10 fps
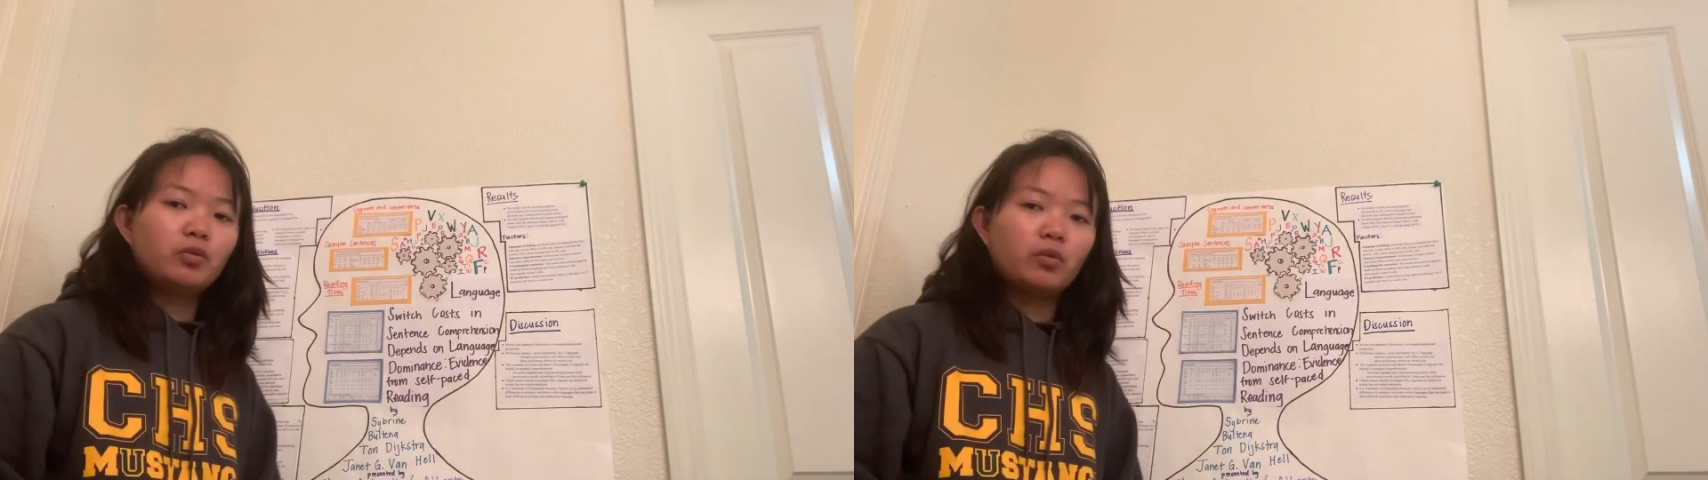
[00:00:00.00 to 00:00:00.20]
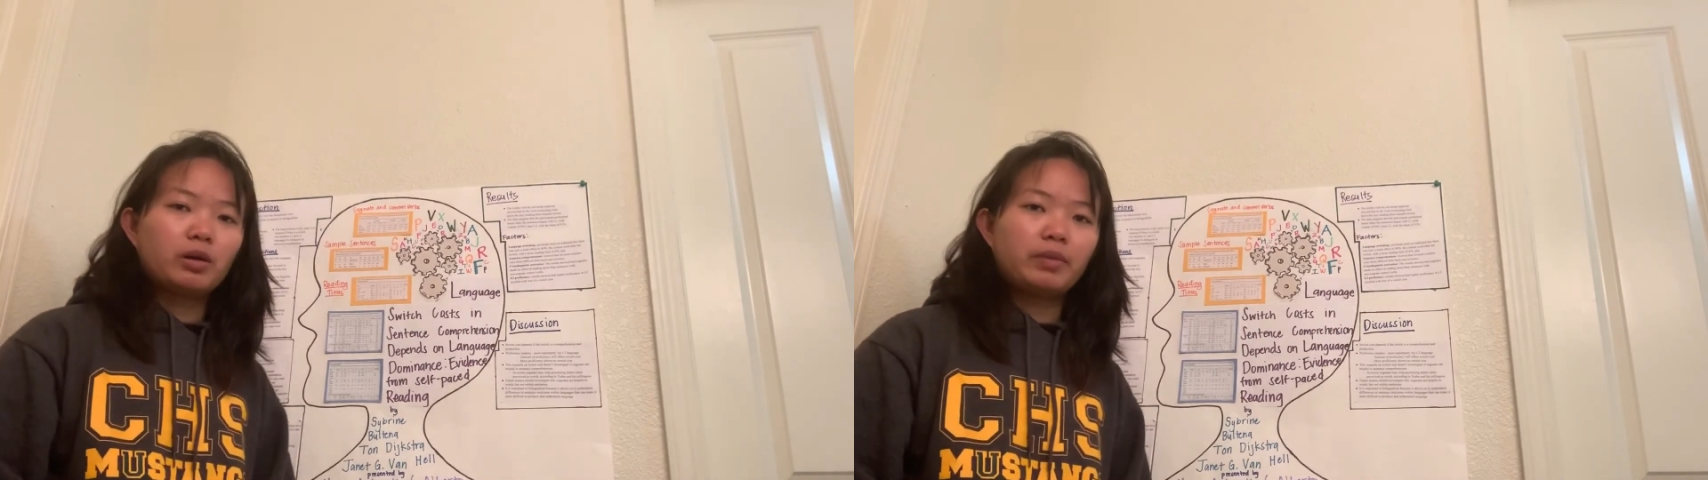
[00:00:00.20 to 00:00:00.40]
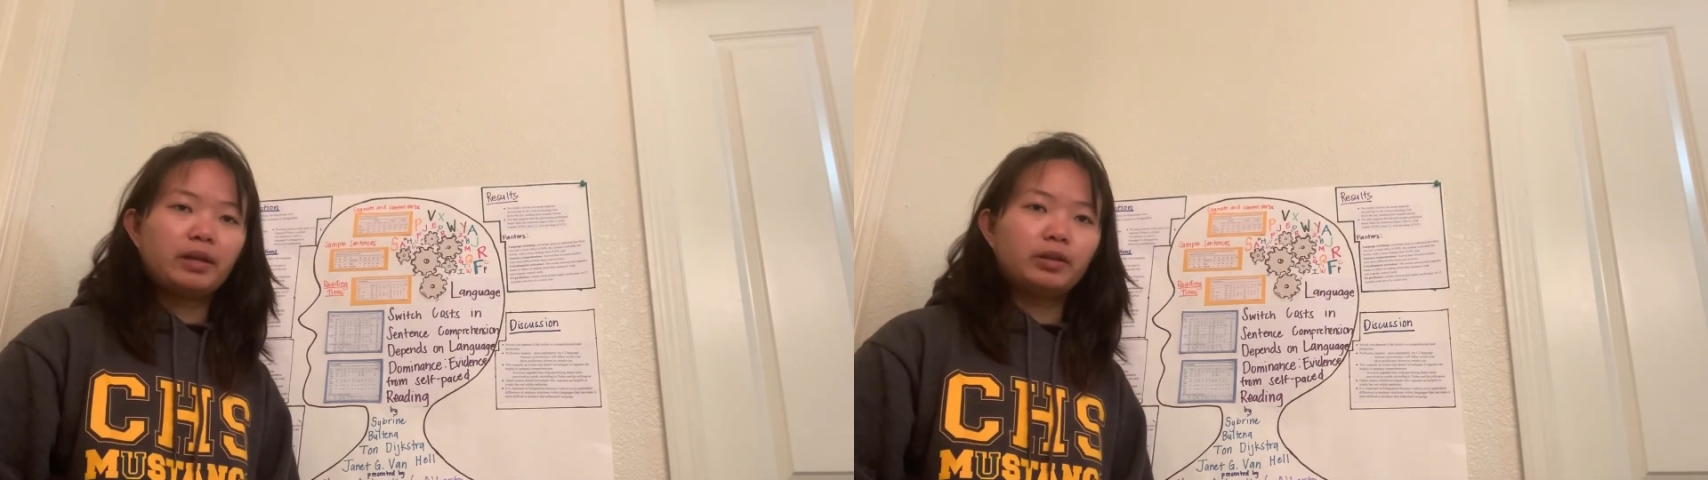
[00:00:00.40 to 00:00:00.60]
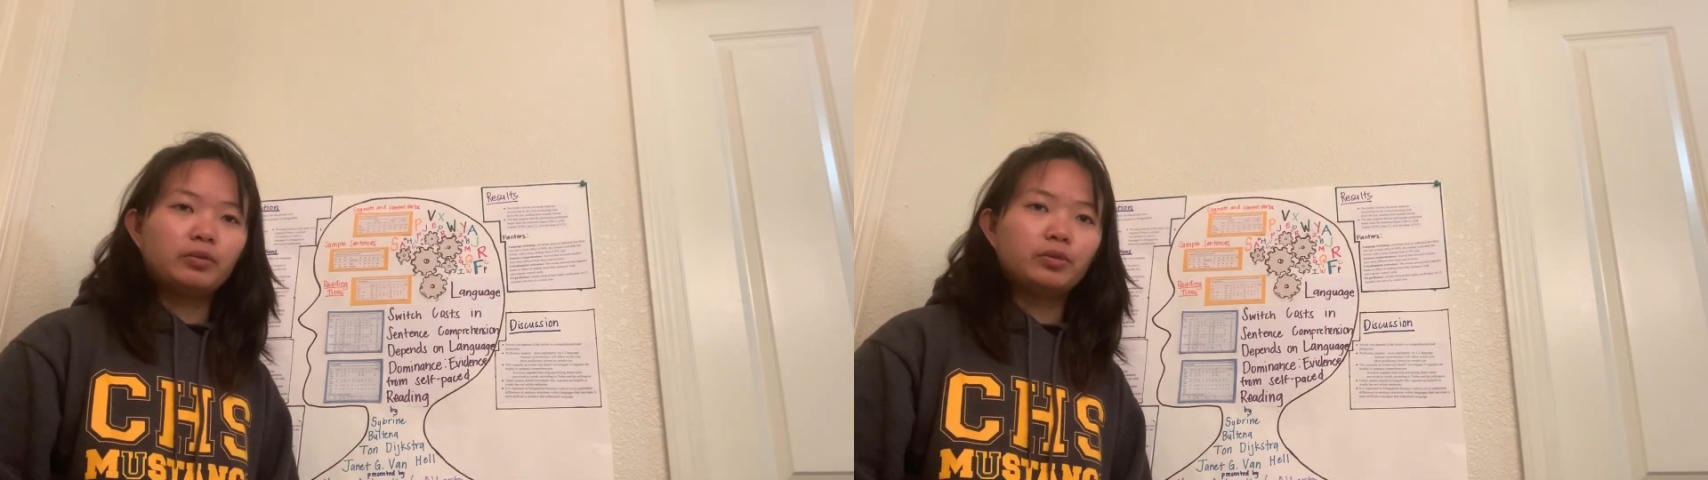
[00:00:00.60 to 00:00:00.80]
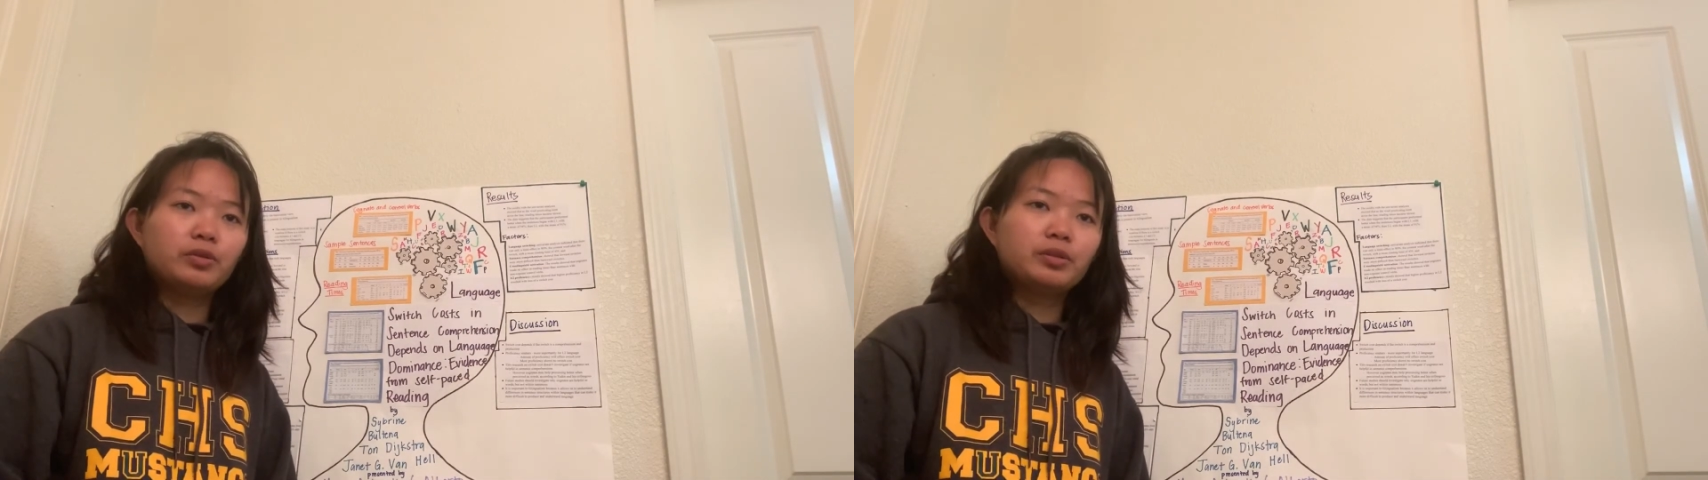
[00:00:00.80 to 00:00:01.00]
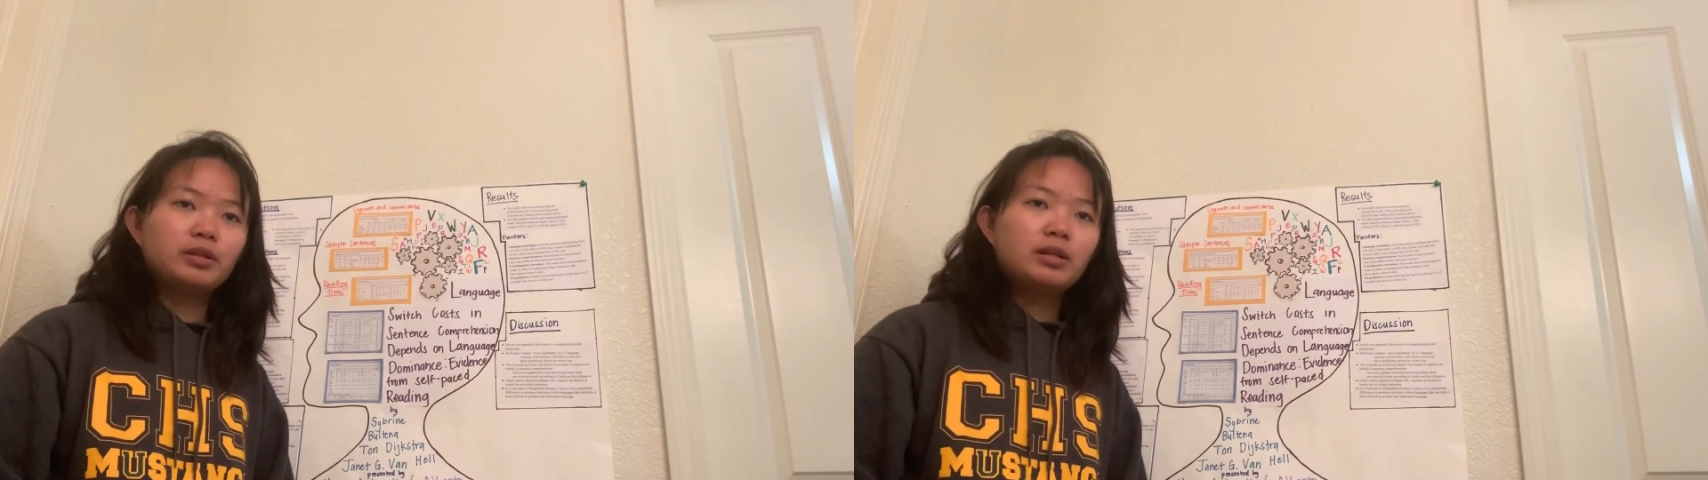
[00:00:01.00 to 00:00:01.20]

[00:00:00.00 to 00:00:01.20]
who are bilinguals